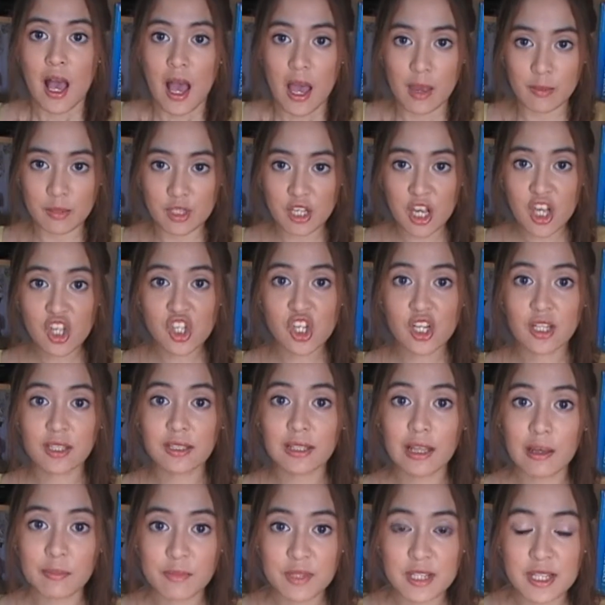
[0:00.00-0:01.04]
I'm such a
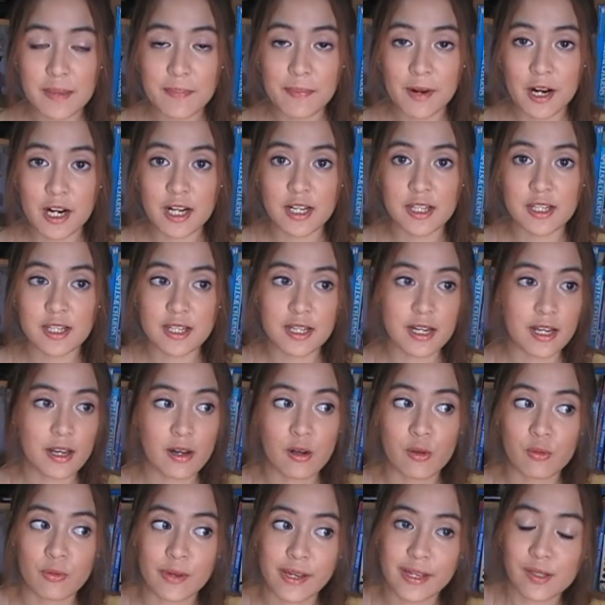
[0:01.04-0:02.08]
clumsy person, I
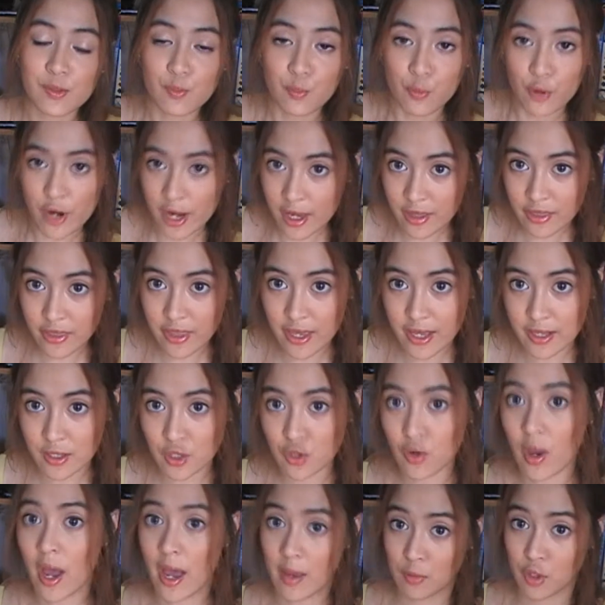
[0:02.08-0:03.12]
always break things,
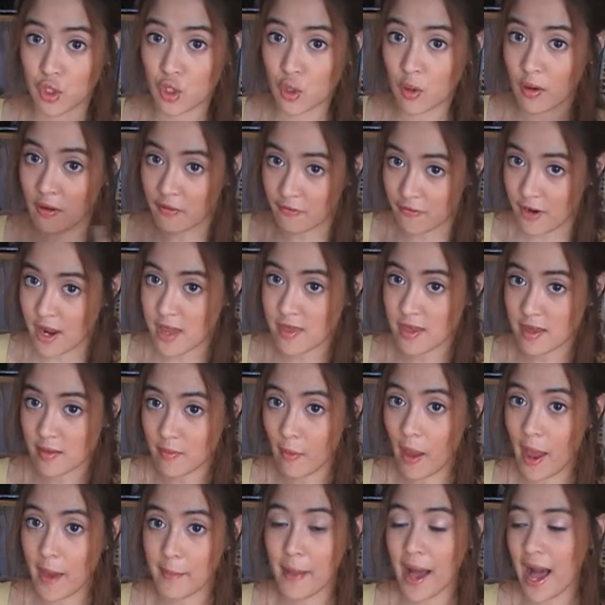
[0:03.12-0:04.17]
so I'm so afraid that
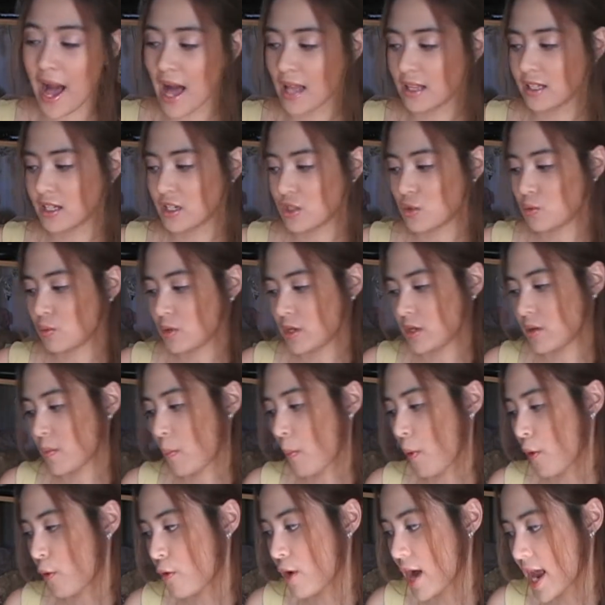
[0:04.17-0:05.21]
my palette would
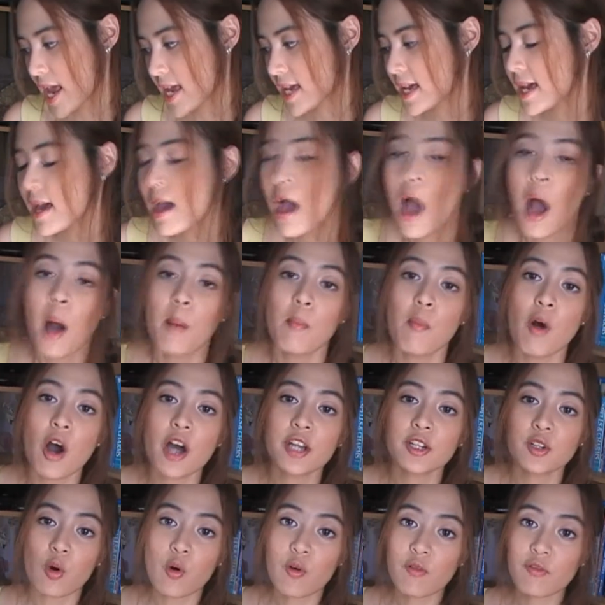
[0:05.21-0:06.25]
break.
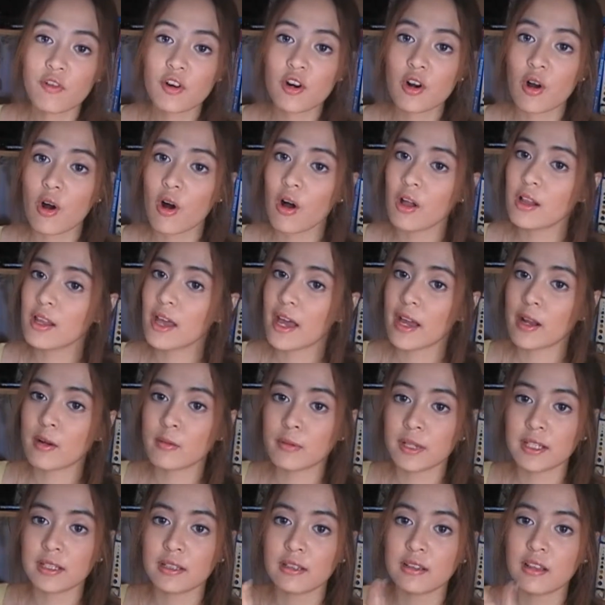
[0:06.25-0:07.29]
But overall, I
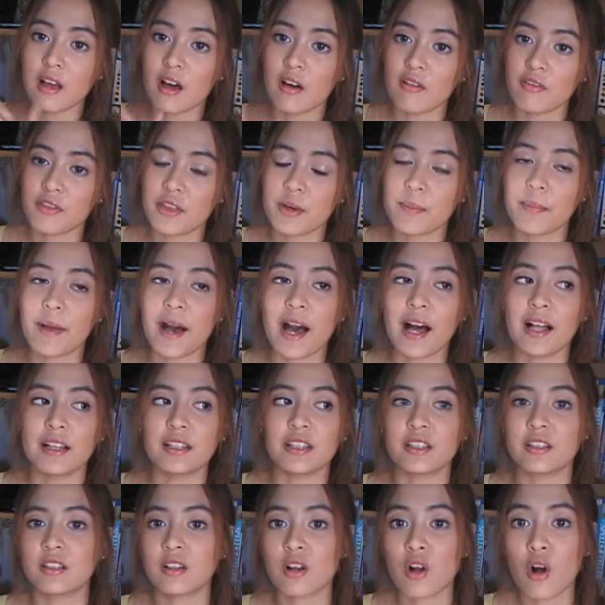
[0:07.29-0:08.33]
really love the
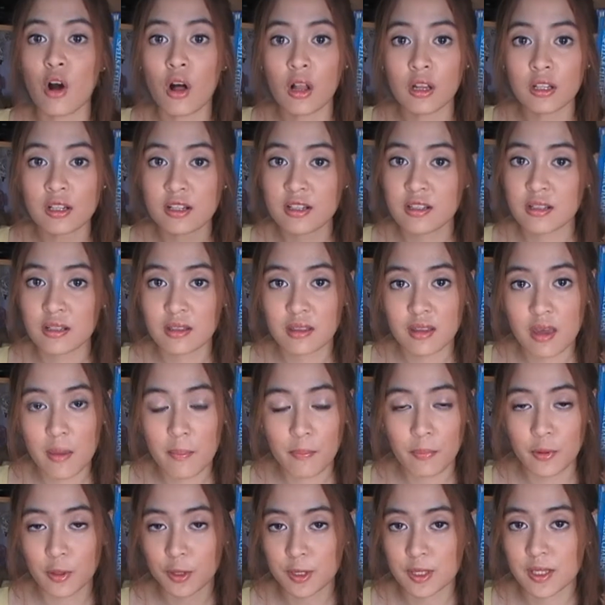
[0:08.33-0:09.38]
palette. The colors that they
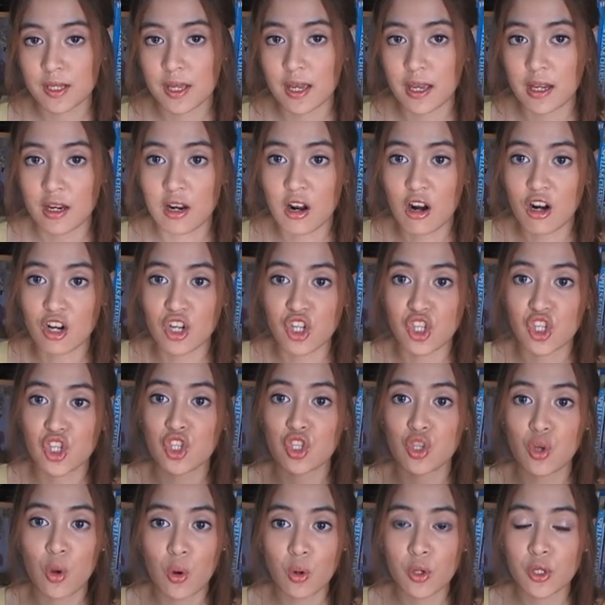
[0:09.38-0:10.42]
put in are
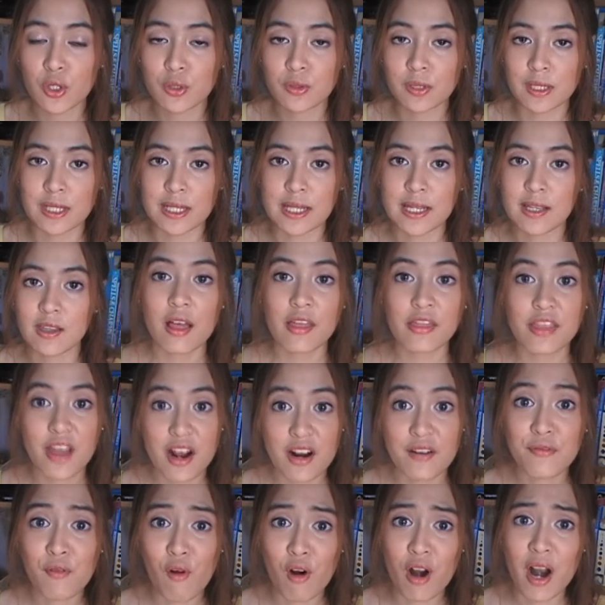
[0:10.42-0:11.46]
so unique.
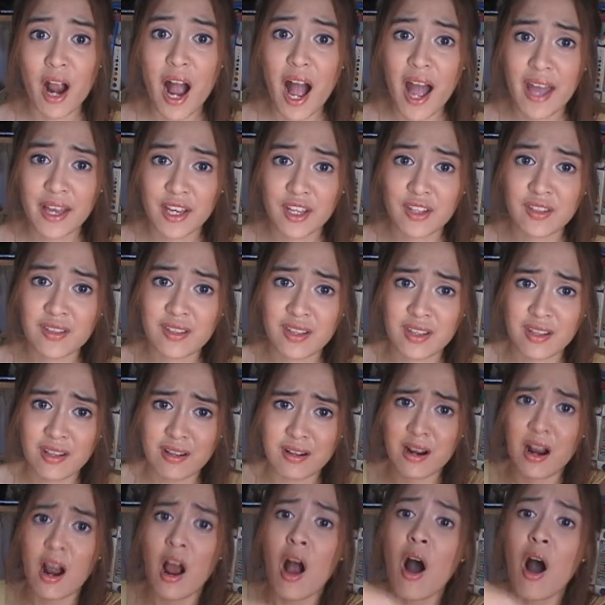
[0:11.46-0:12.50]
Therefore, I consider